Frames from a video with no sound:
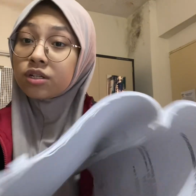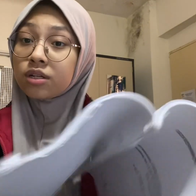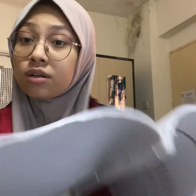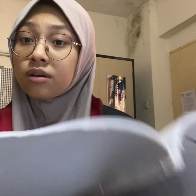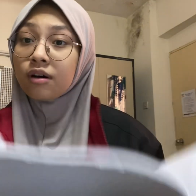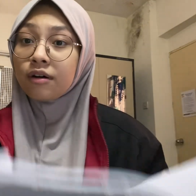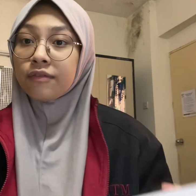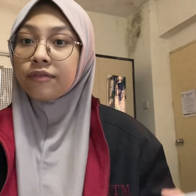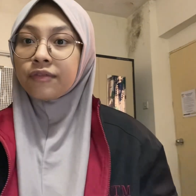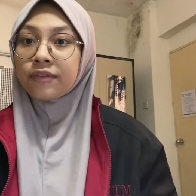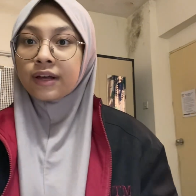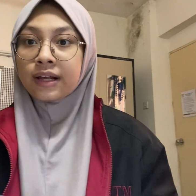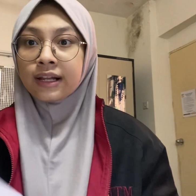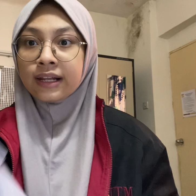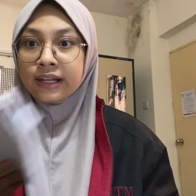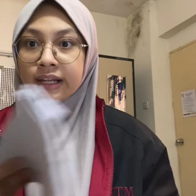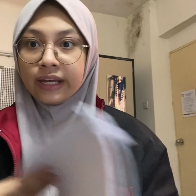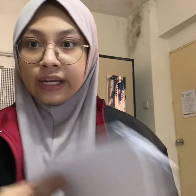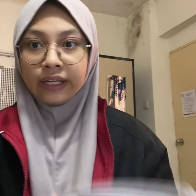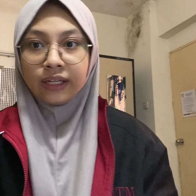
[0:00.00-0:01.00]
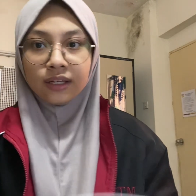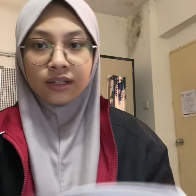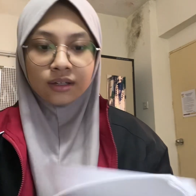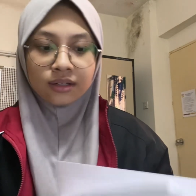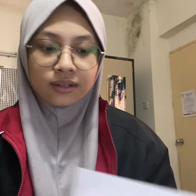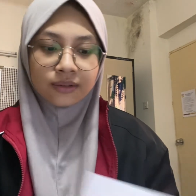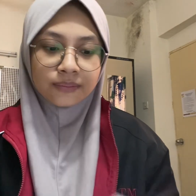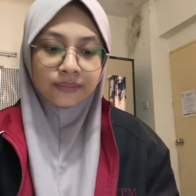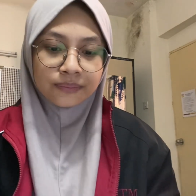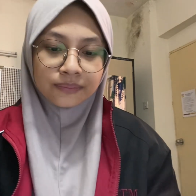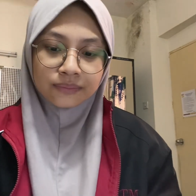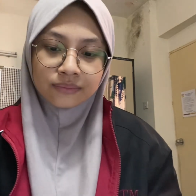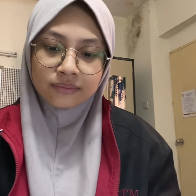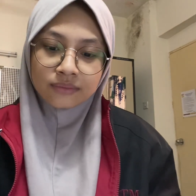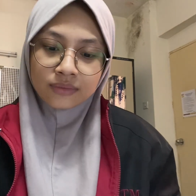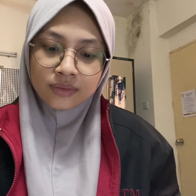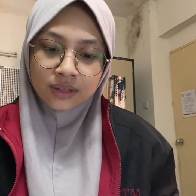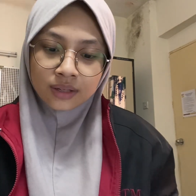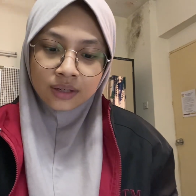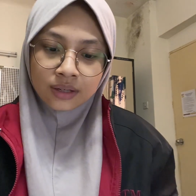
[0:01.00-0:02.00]
of client,
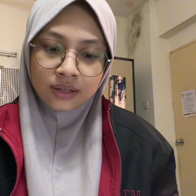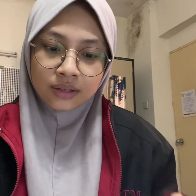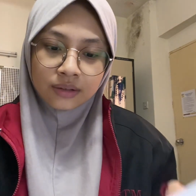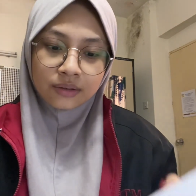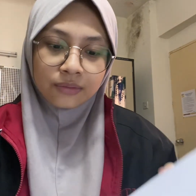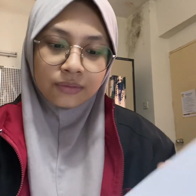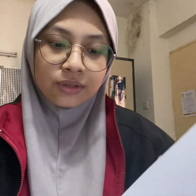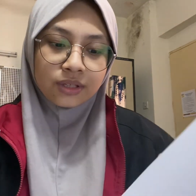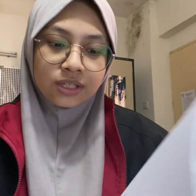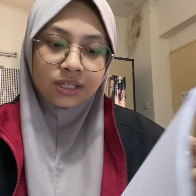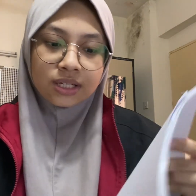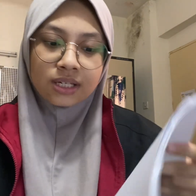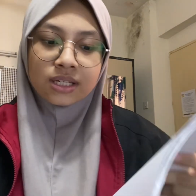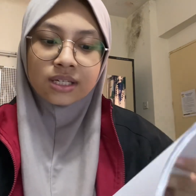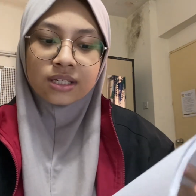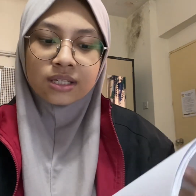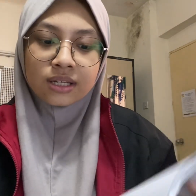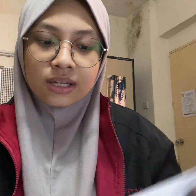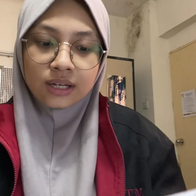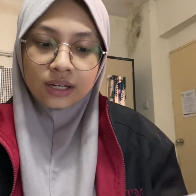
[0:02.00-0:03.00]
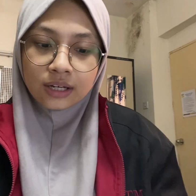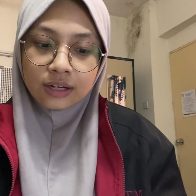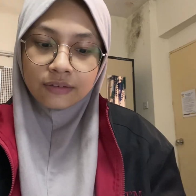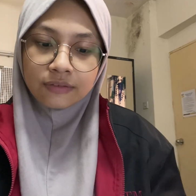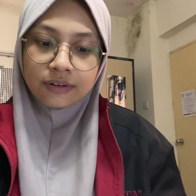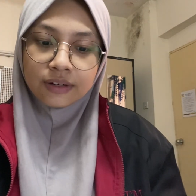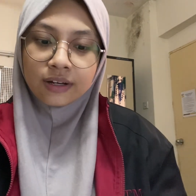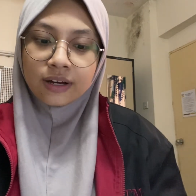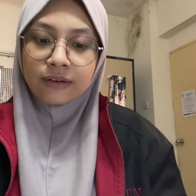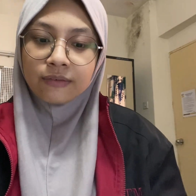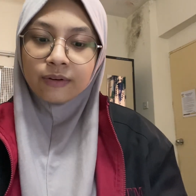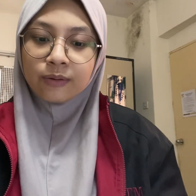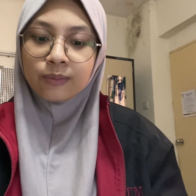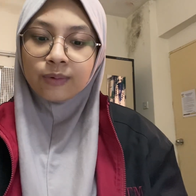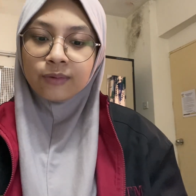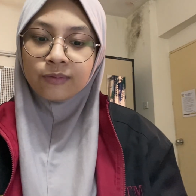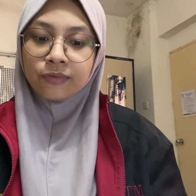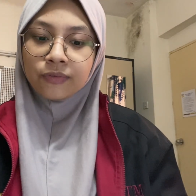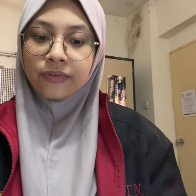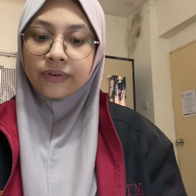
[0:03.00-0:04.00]
which is if the
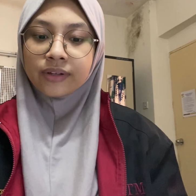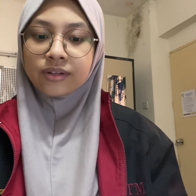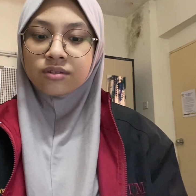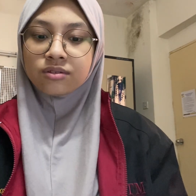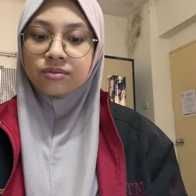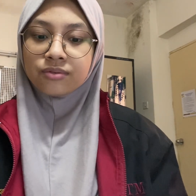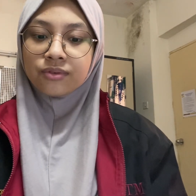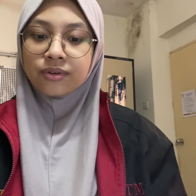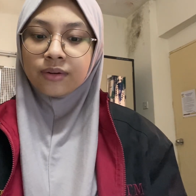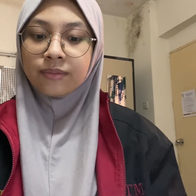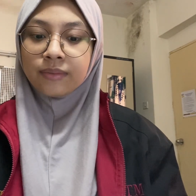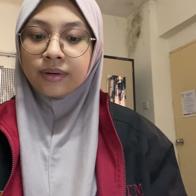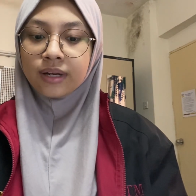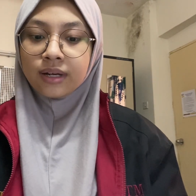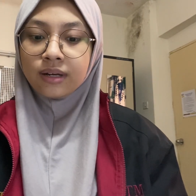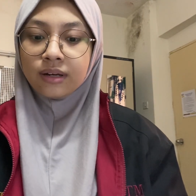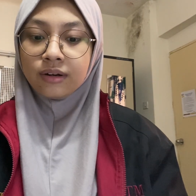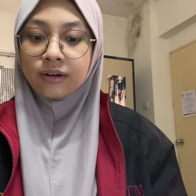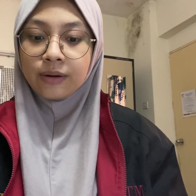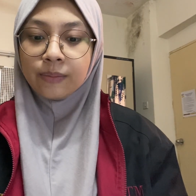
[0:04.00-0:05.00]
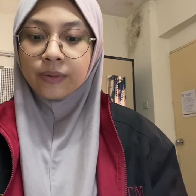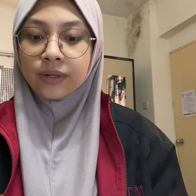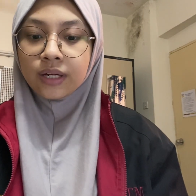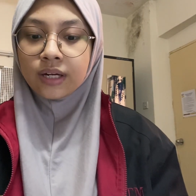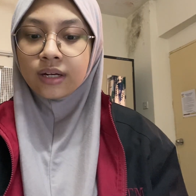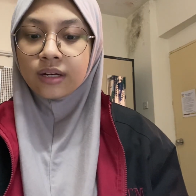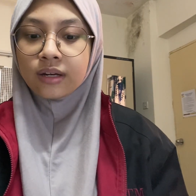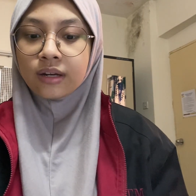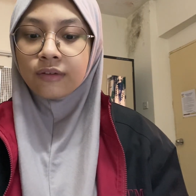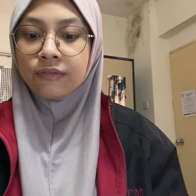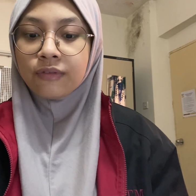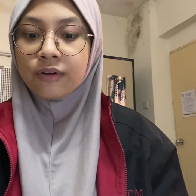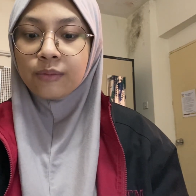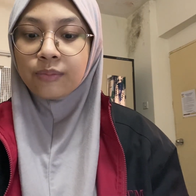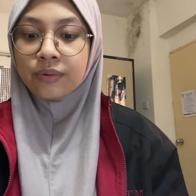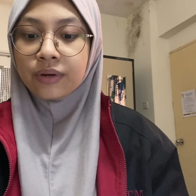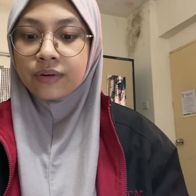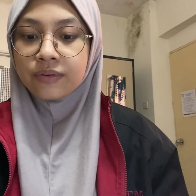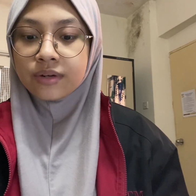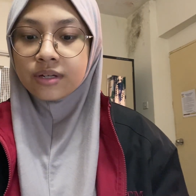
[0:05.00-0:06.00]
government fails to remedy the
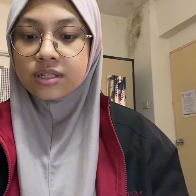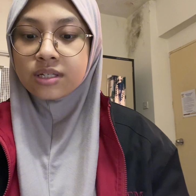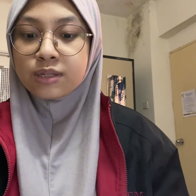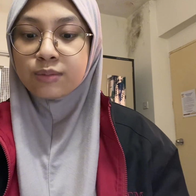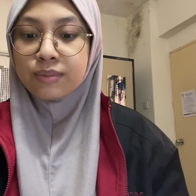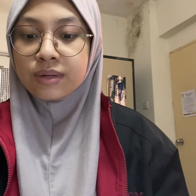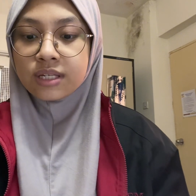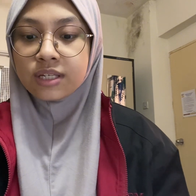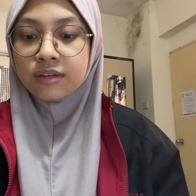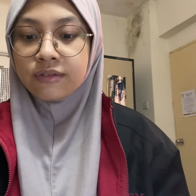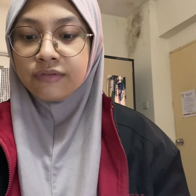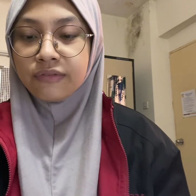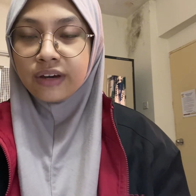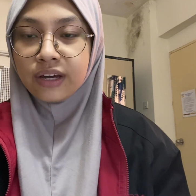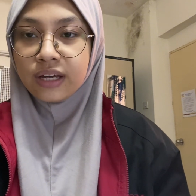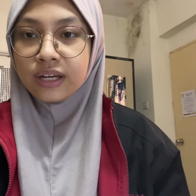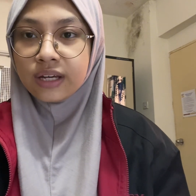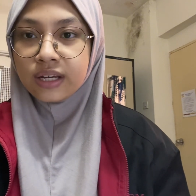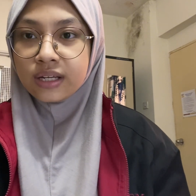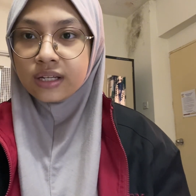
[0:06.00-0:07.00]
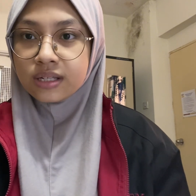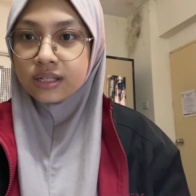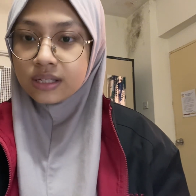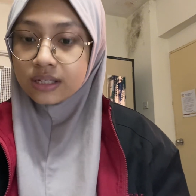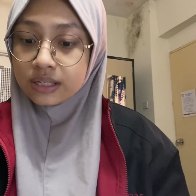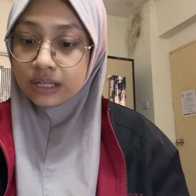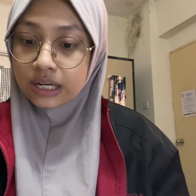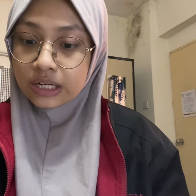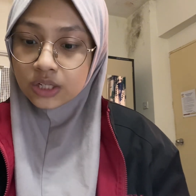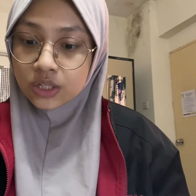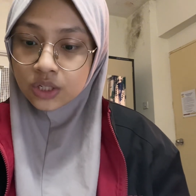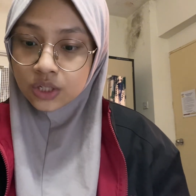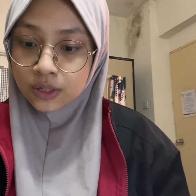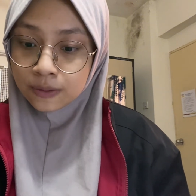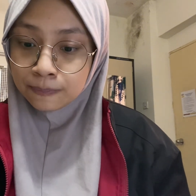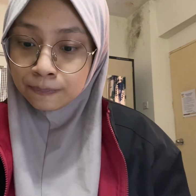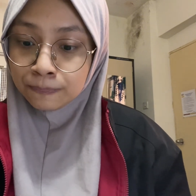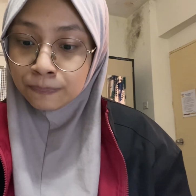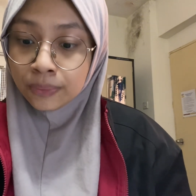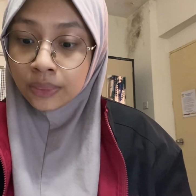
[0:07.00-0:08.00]
default period specified in such
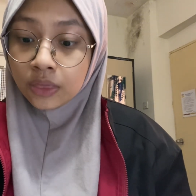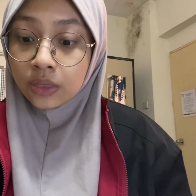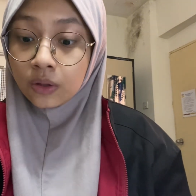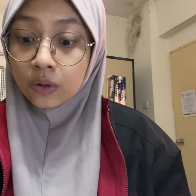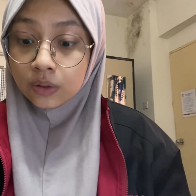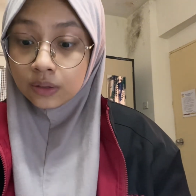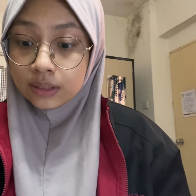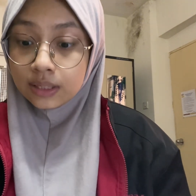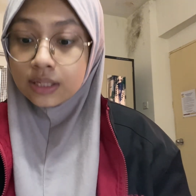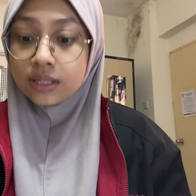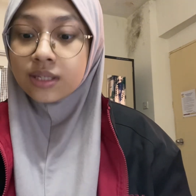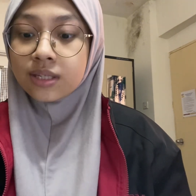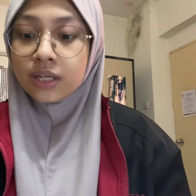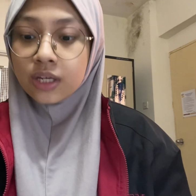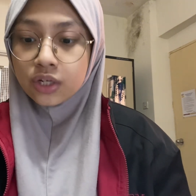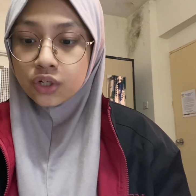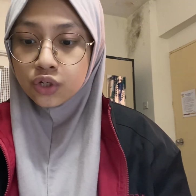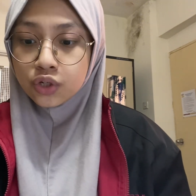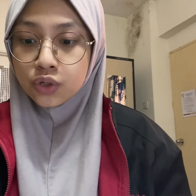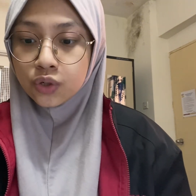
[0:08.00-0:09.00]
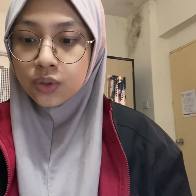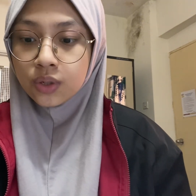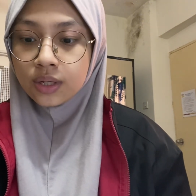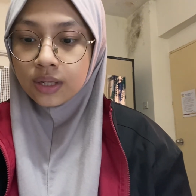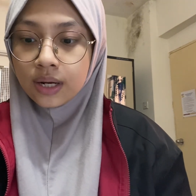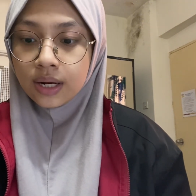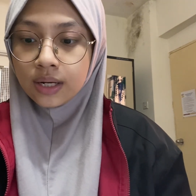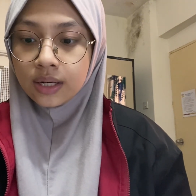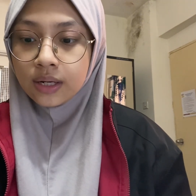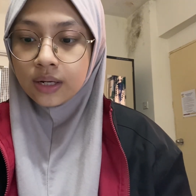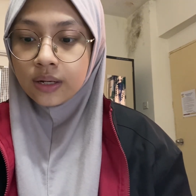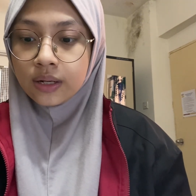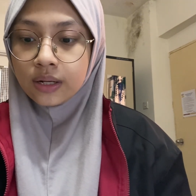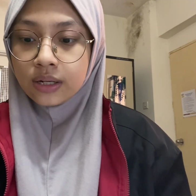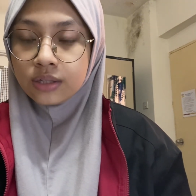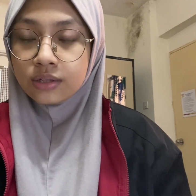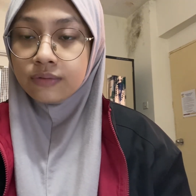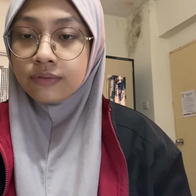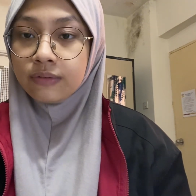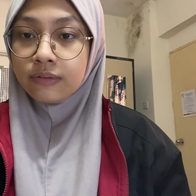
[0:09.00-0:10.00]
notice issued under
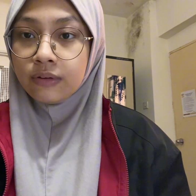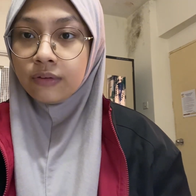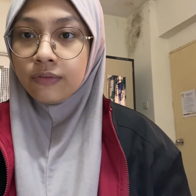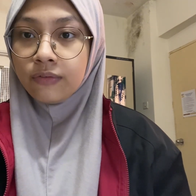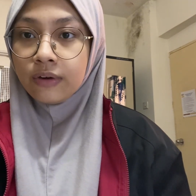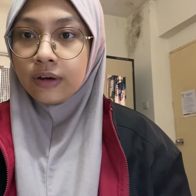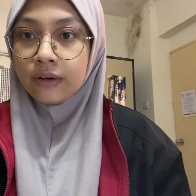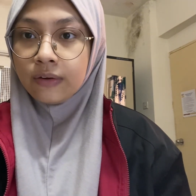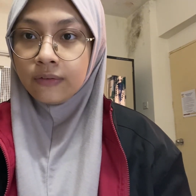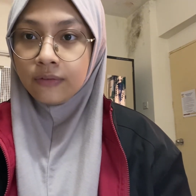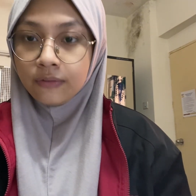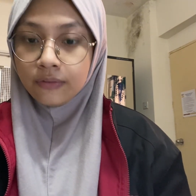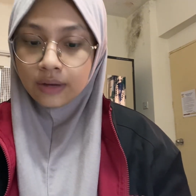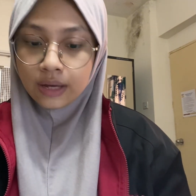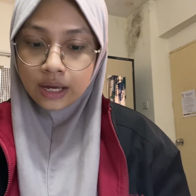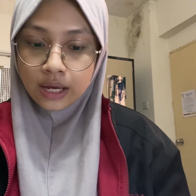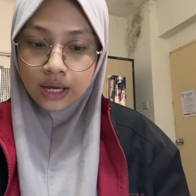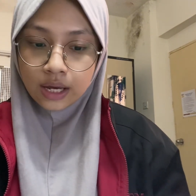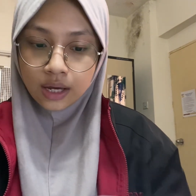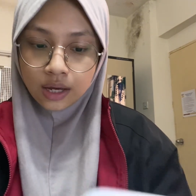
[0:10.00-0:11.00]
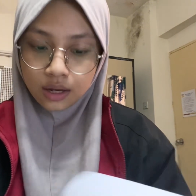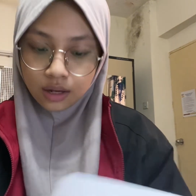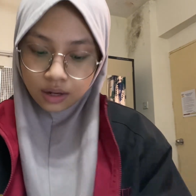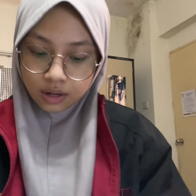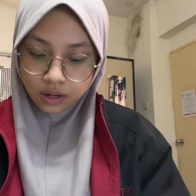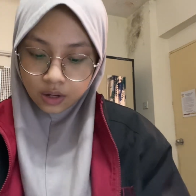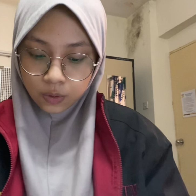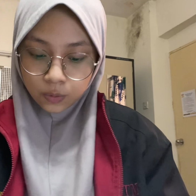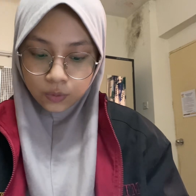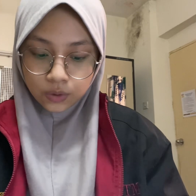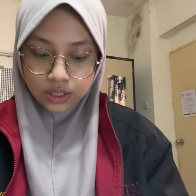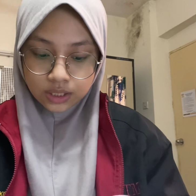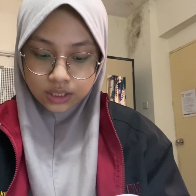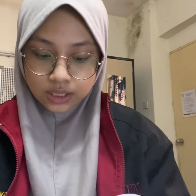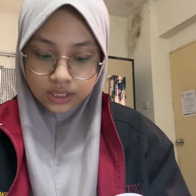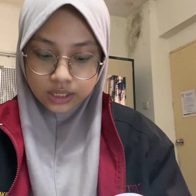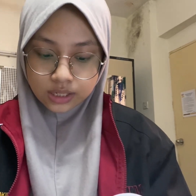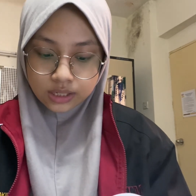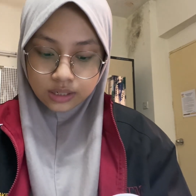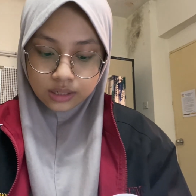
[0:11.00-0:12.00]
clause 55A, which
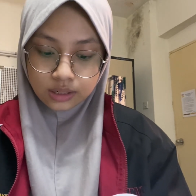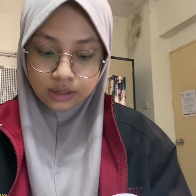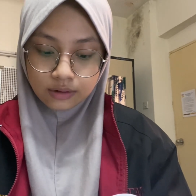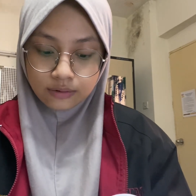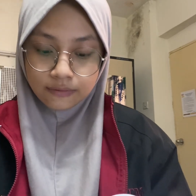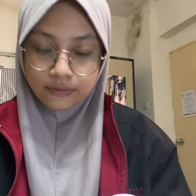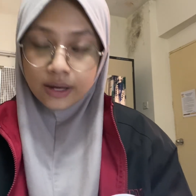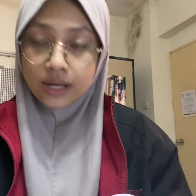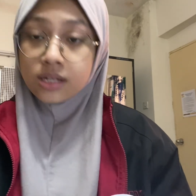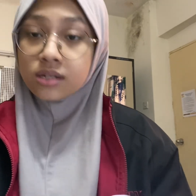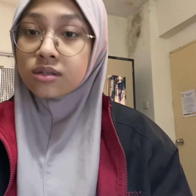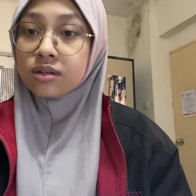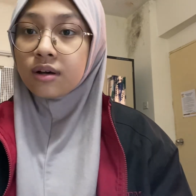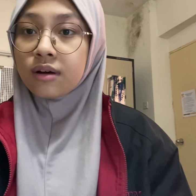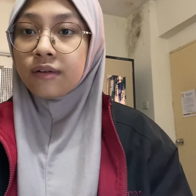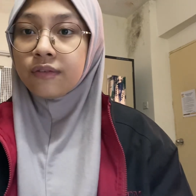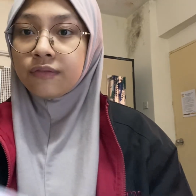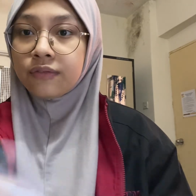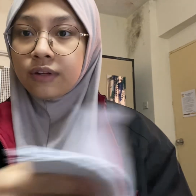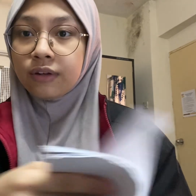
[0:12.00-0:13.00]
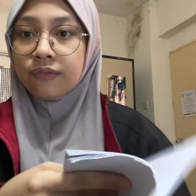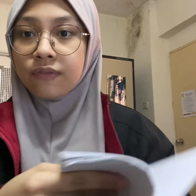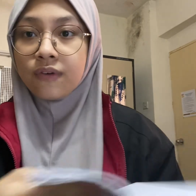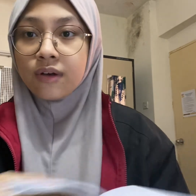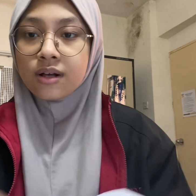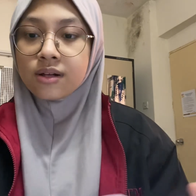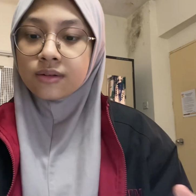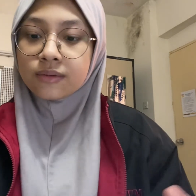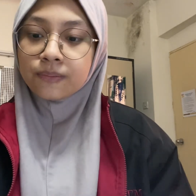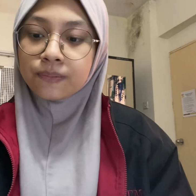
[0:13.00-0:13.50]
is events of default,